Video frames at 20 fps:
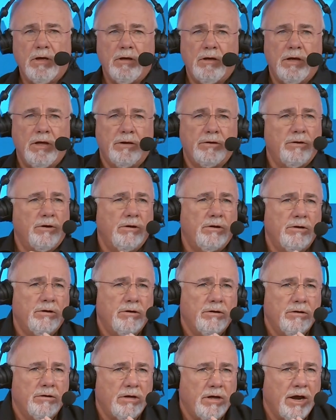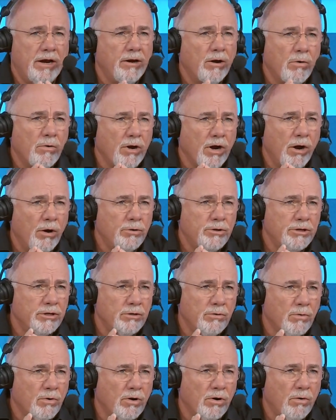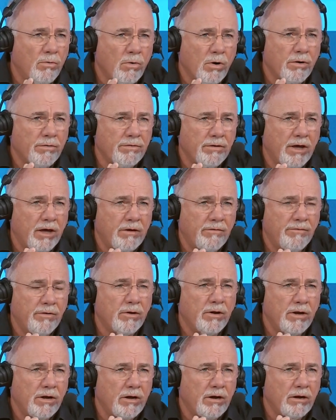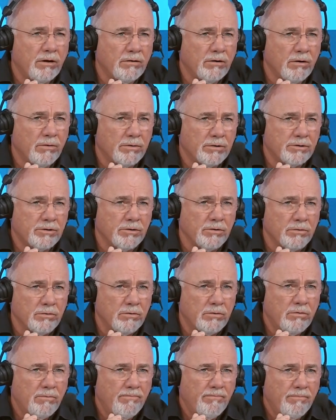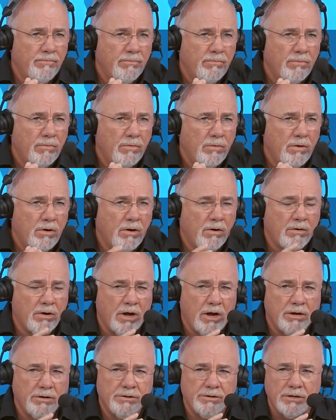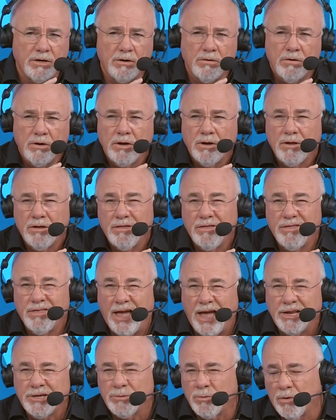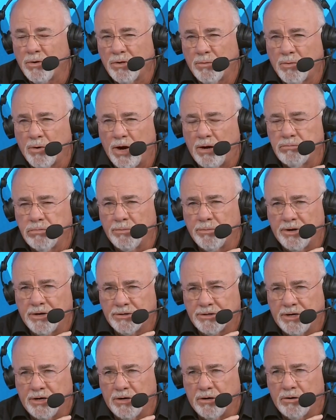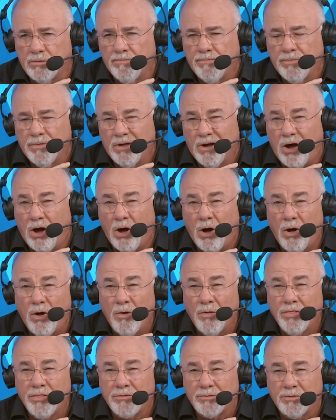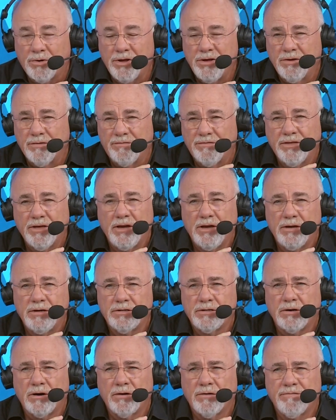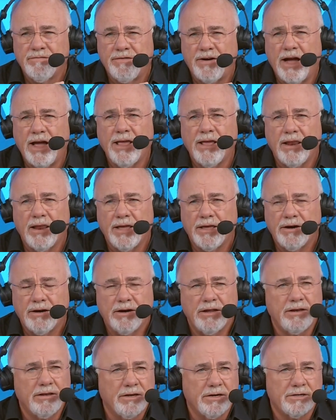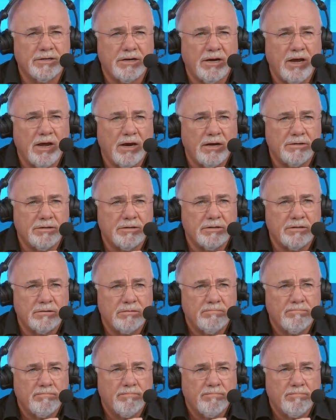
And right. ain't no coach in the world worth that if your kid isn't going to school. Okay, so right. that's where the problem is here. All three of these are violated in this case.